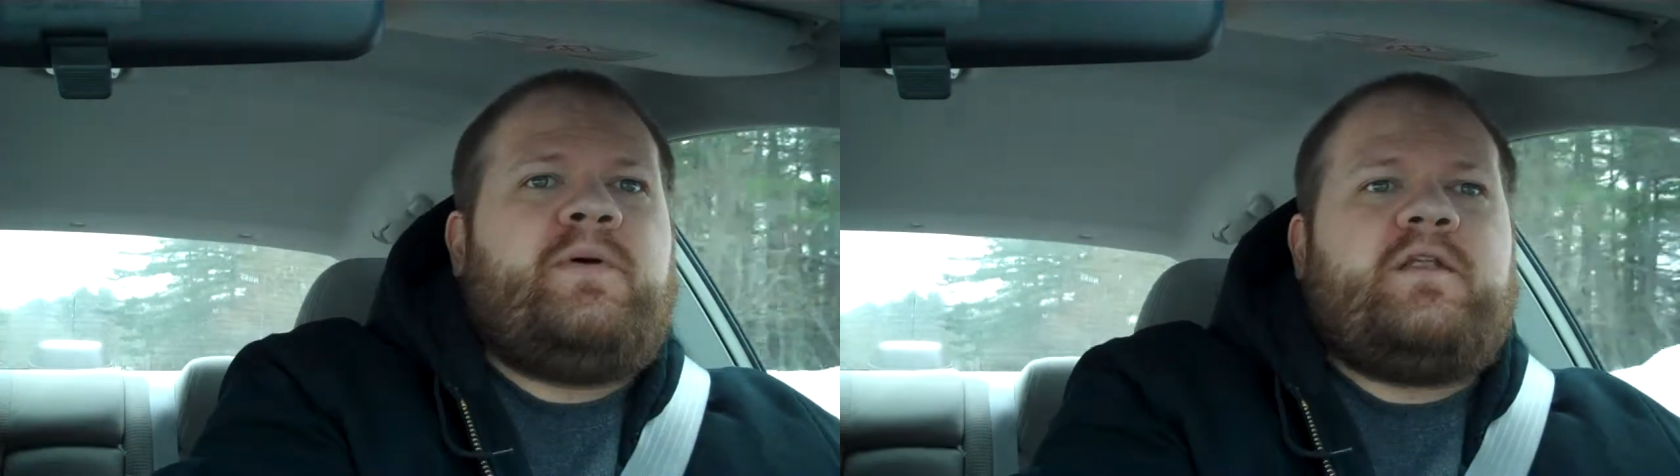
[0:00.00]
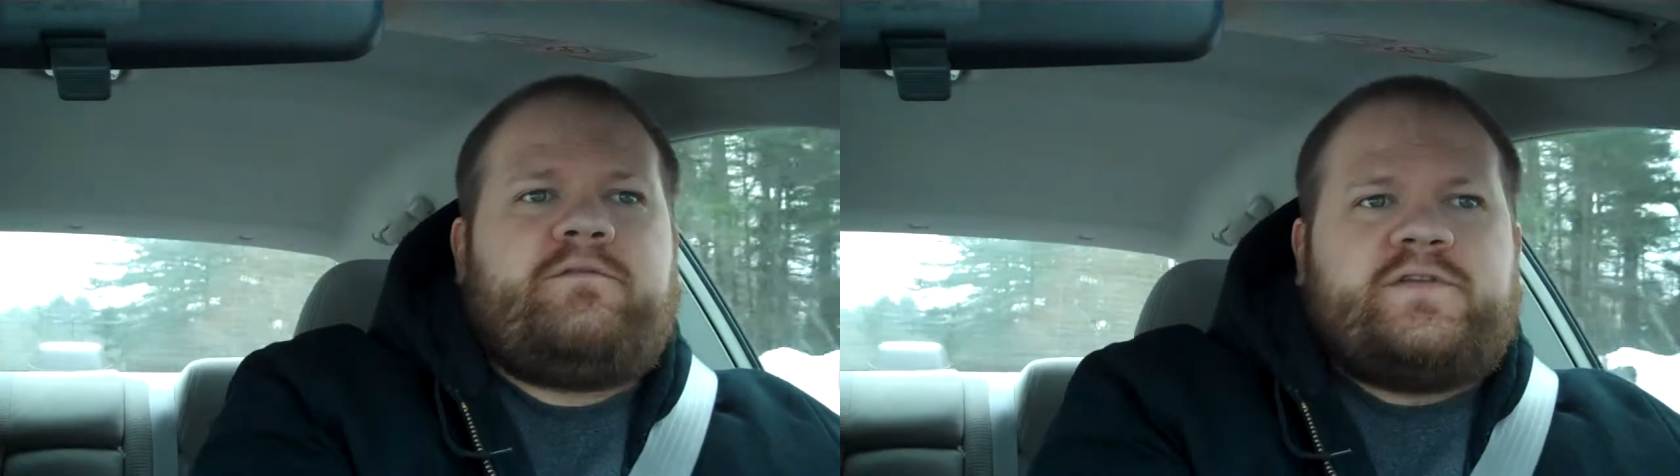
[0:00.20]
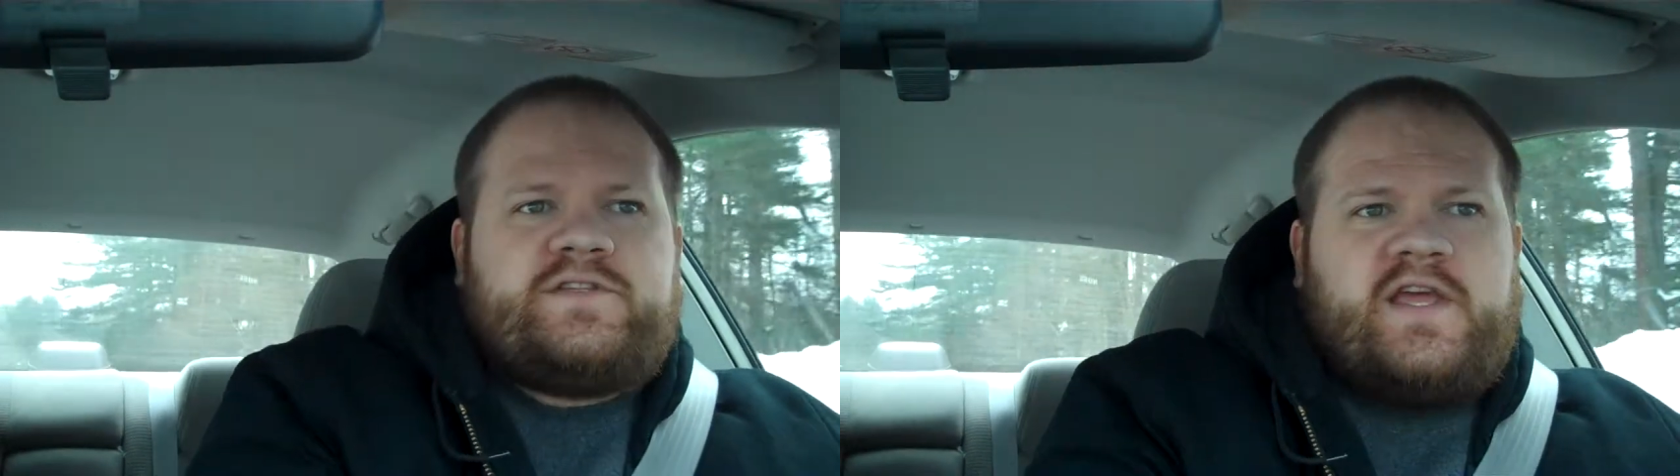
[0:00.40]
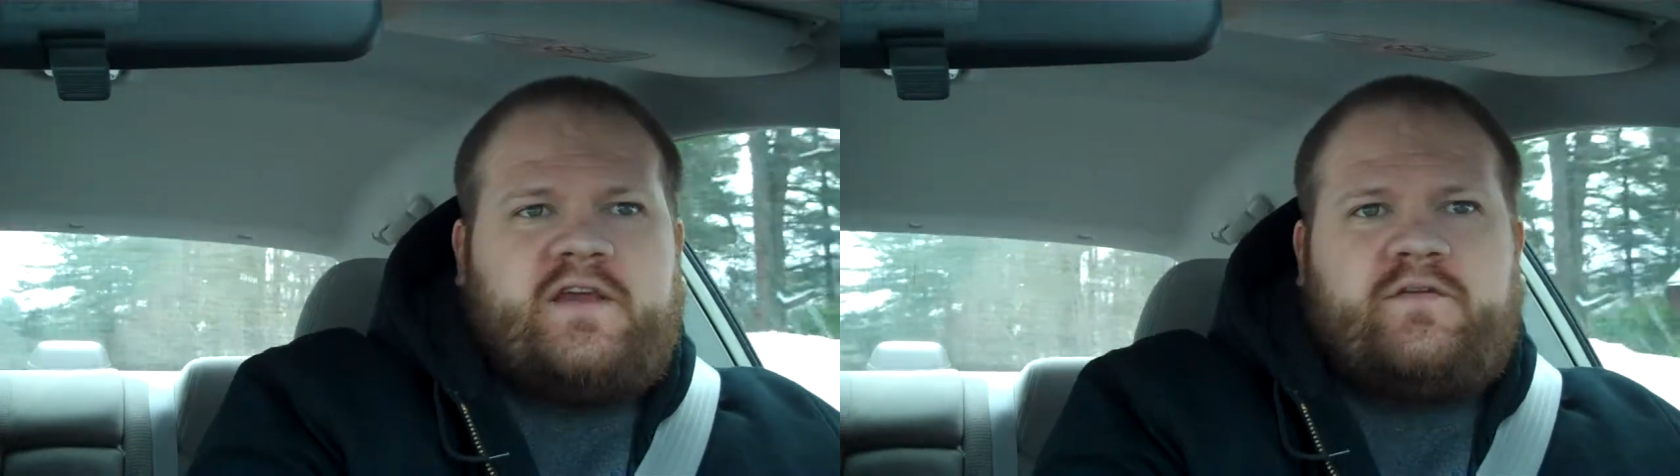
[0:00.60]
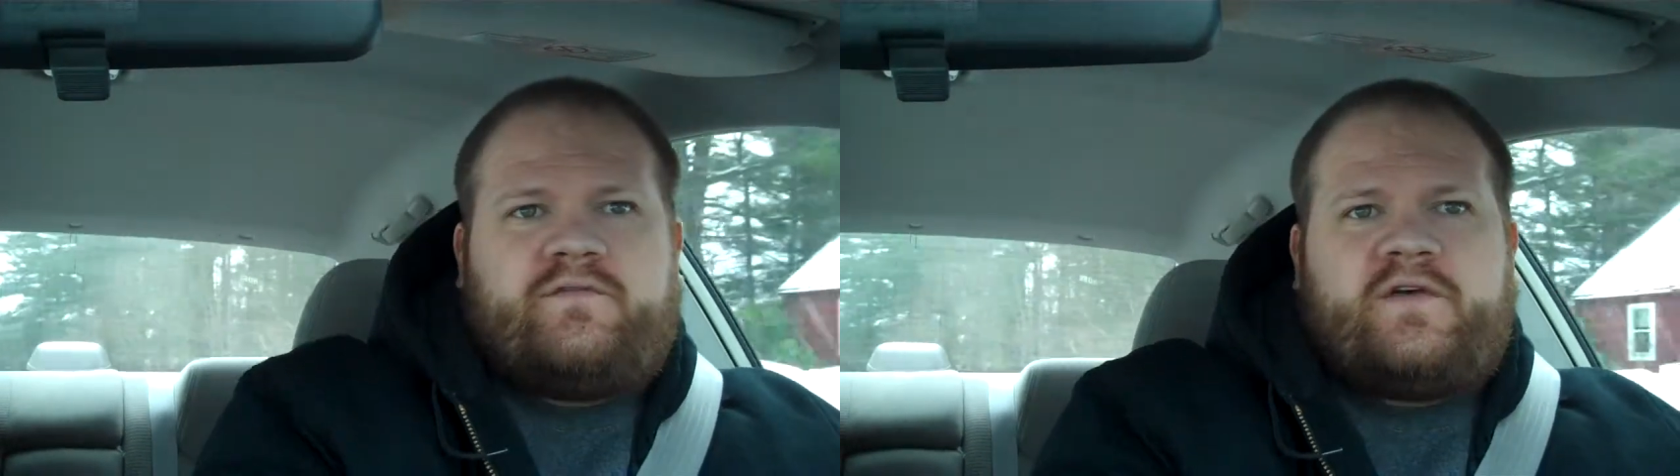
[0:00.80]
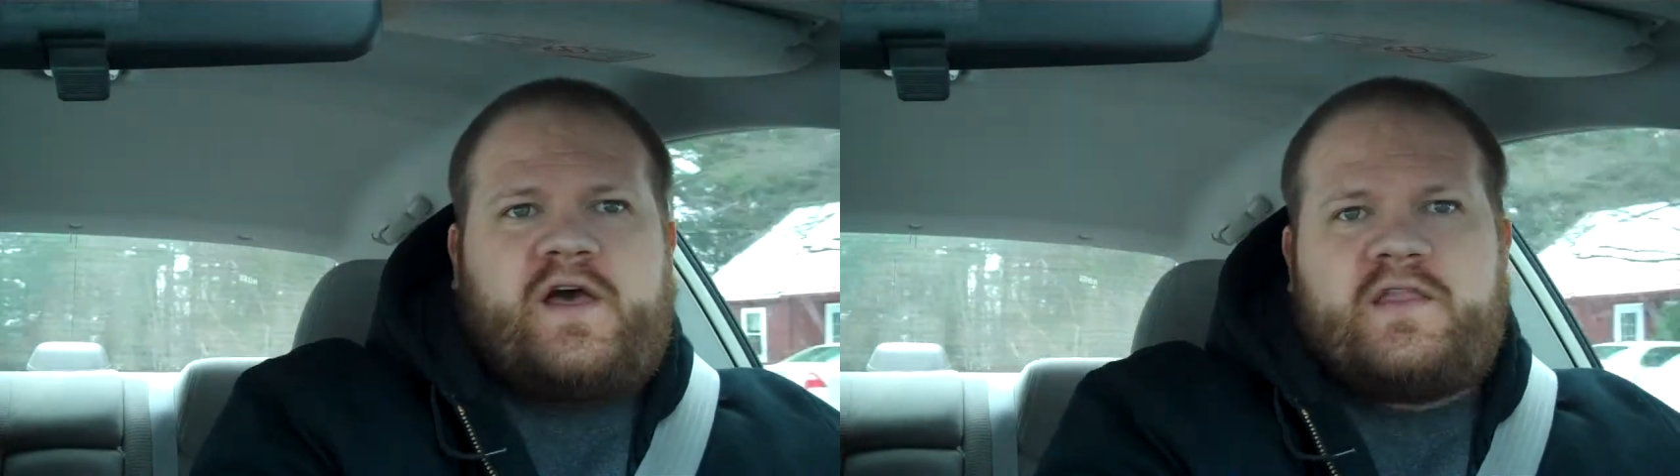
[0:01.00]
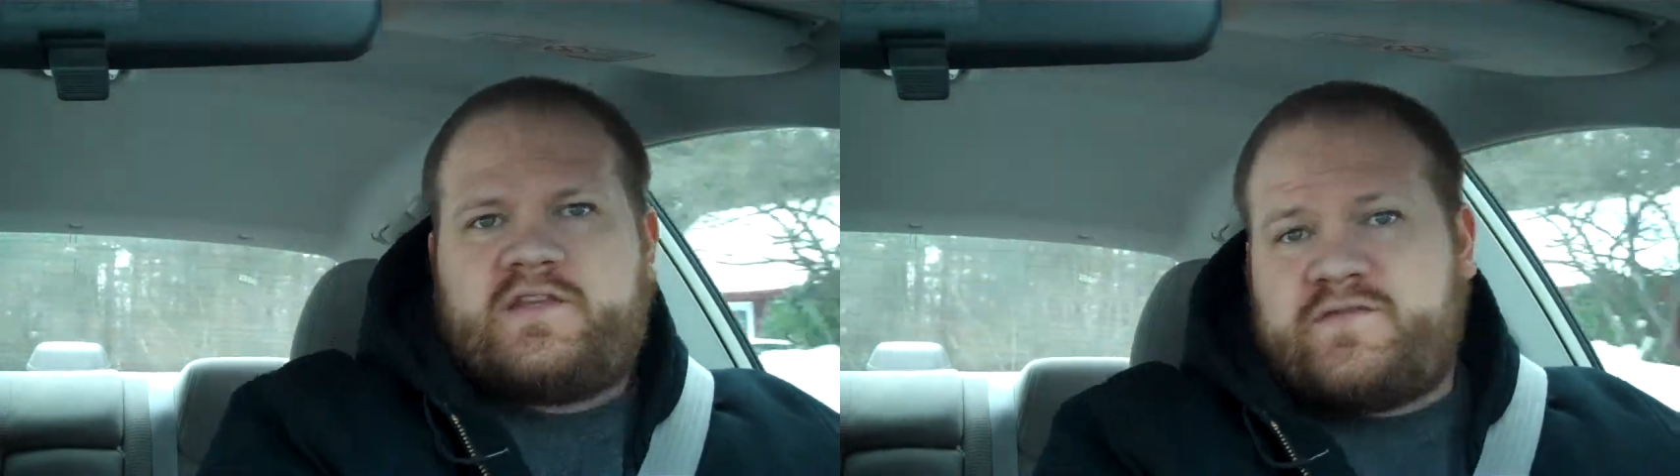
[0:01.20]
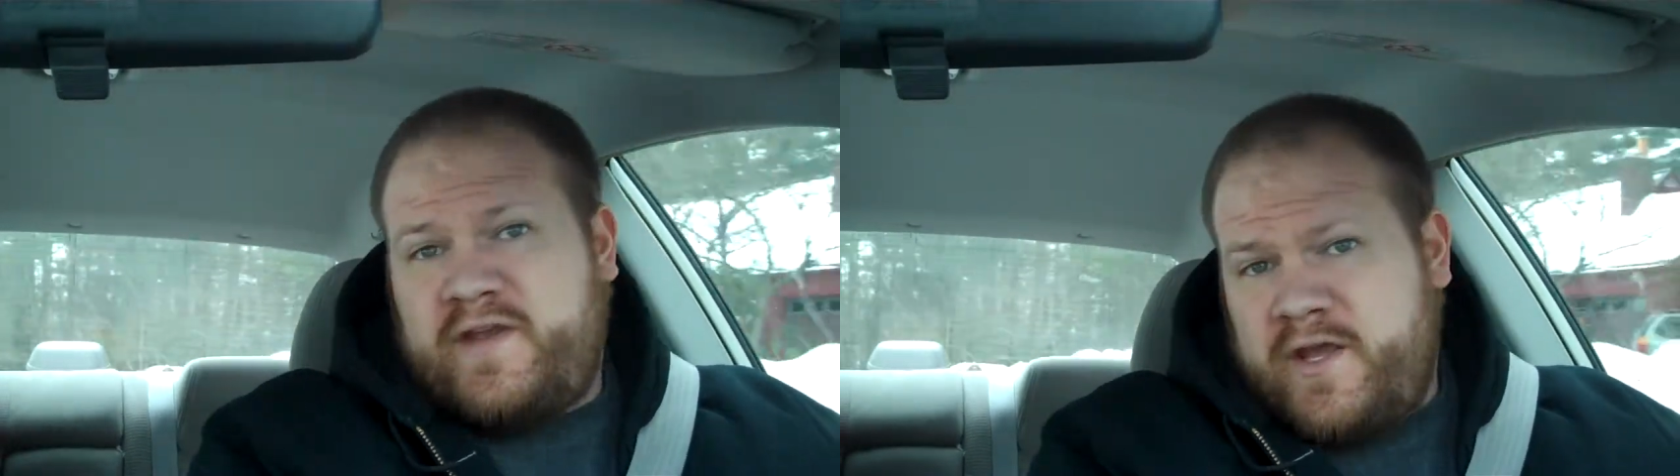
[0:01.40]
But for the sake of
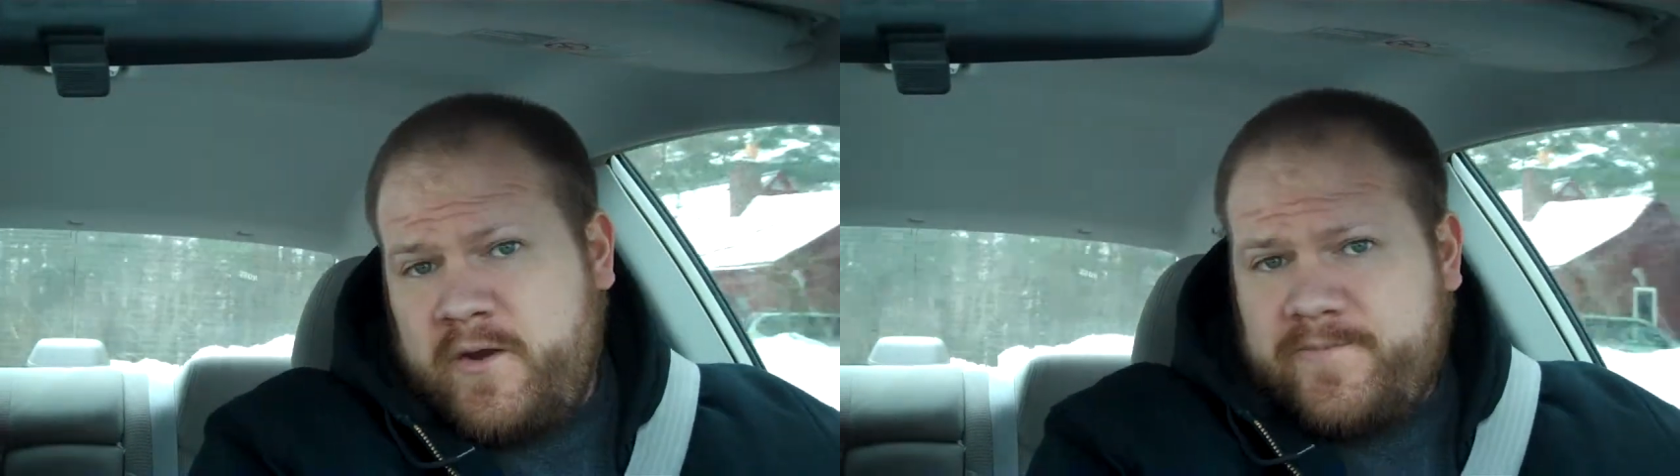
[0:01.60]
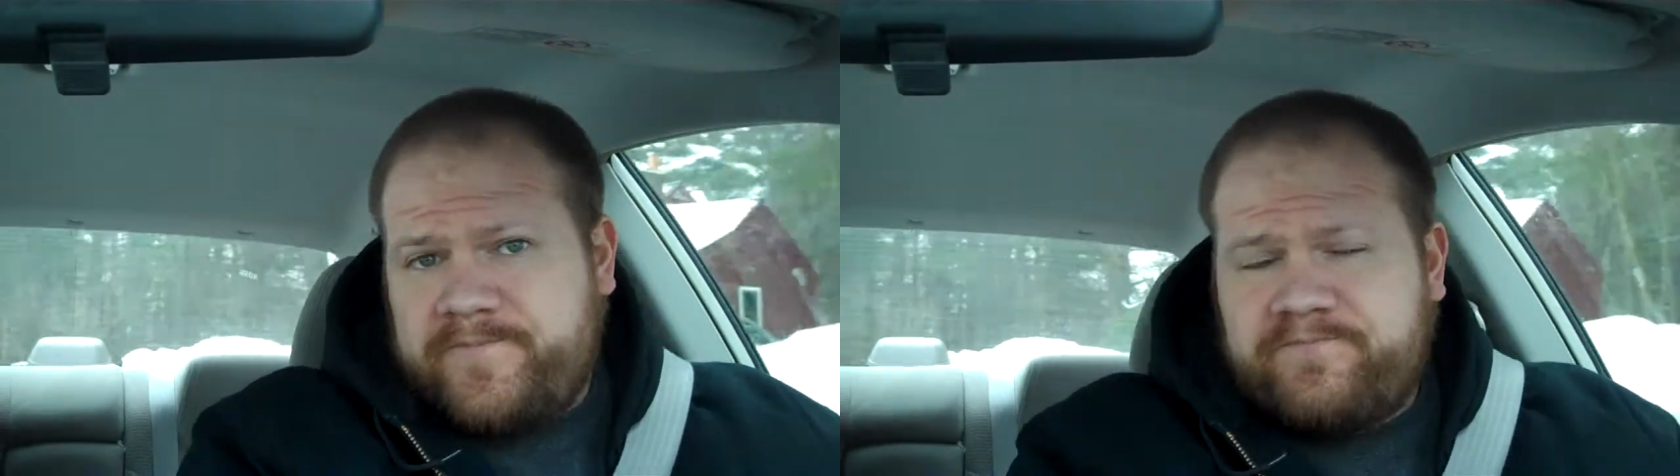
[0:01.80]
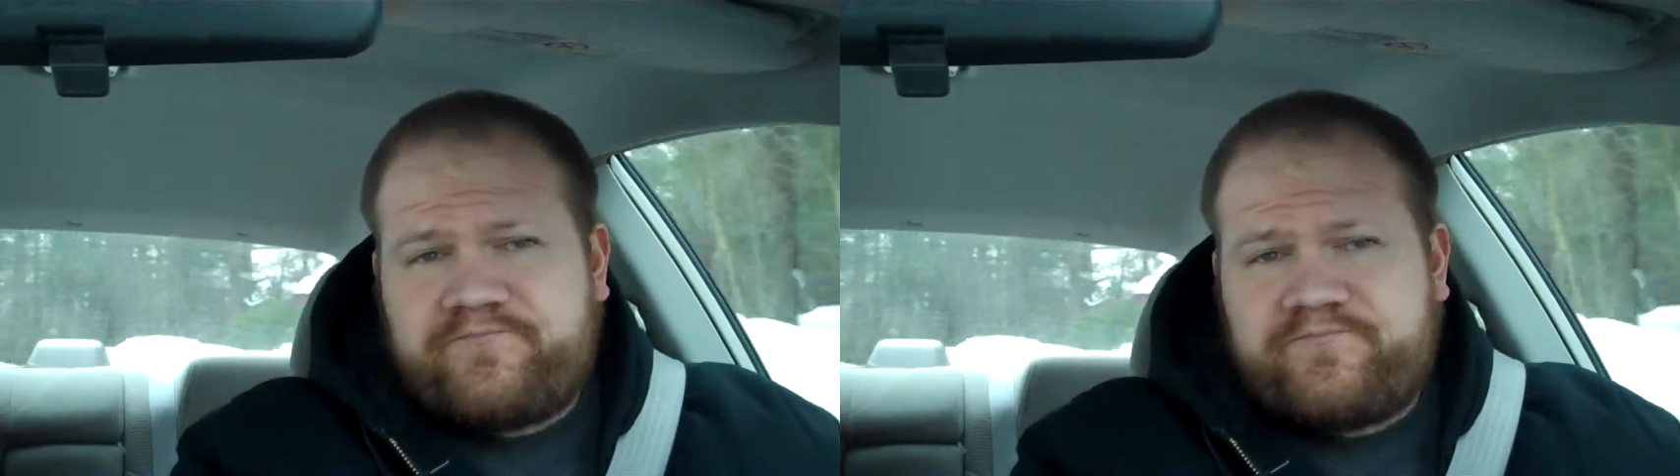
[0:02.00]
this video,